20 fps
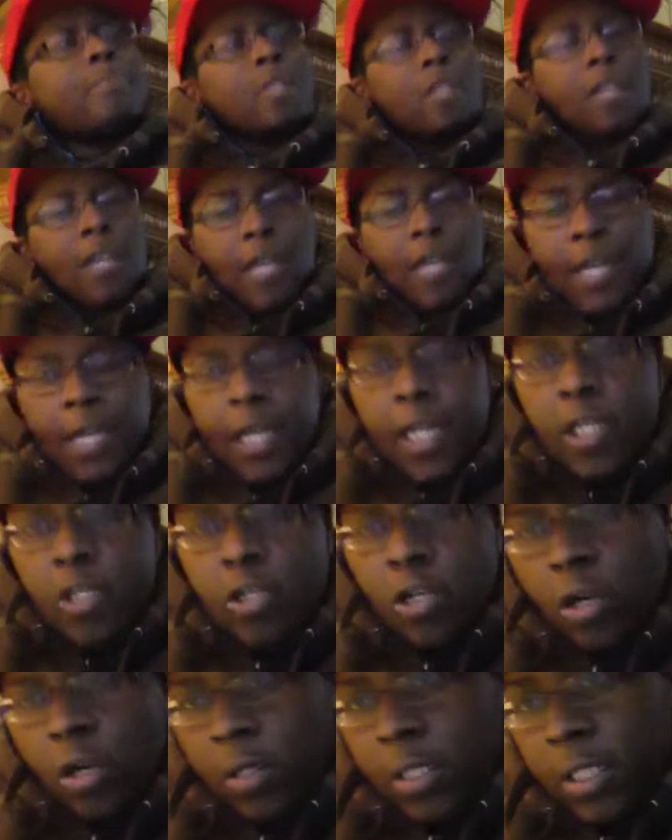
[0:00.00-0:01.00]
And, and, you
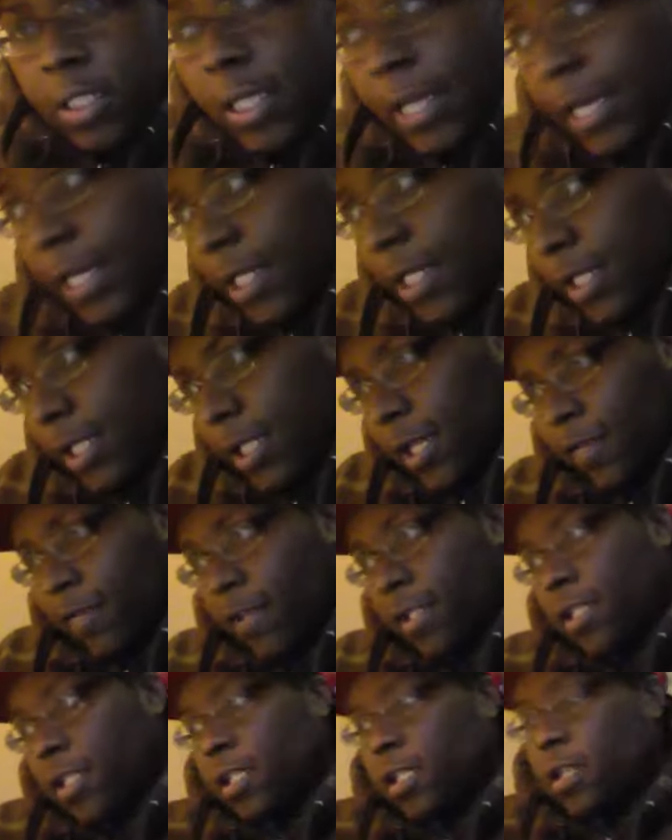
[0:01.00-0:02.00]
know, it's slick and stuff
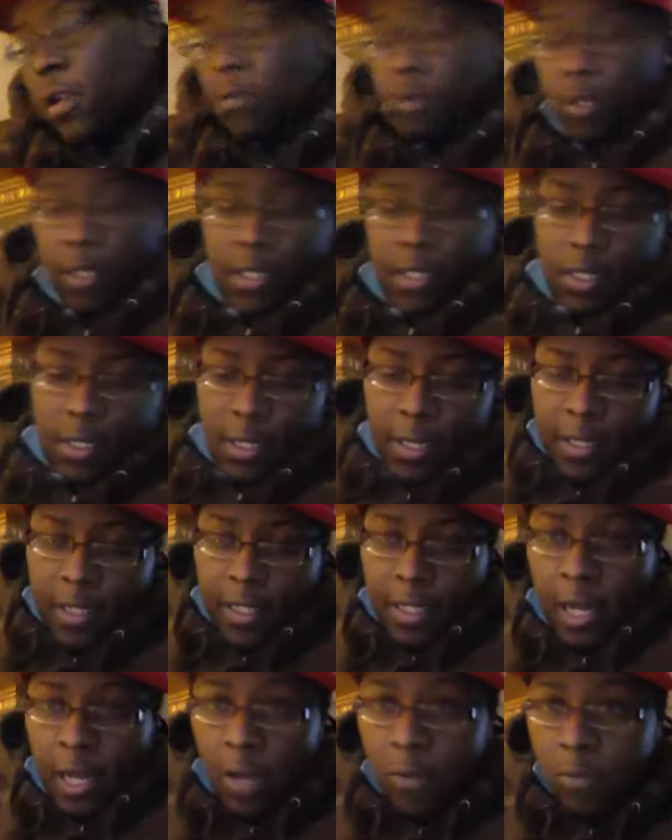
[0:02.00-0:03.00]
because it snowed last night
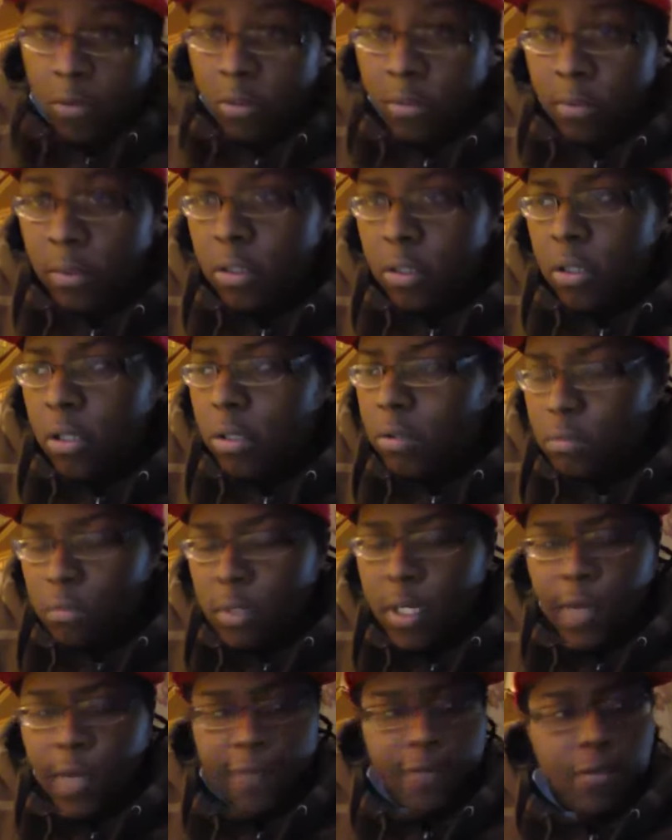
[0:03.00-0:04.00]
and I don't want to, you know,
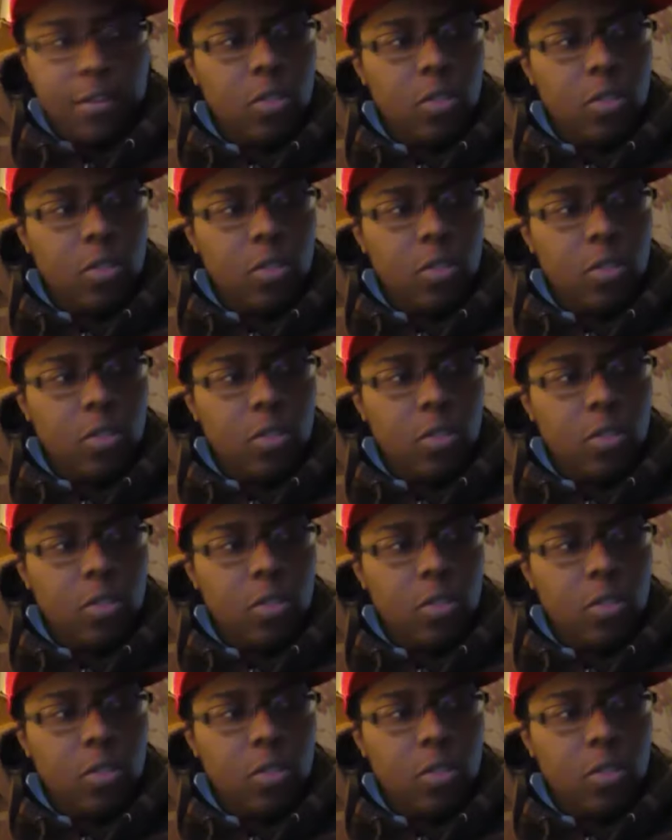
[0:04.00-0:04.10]
whatever.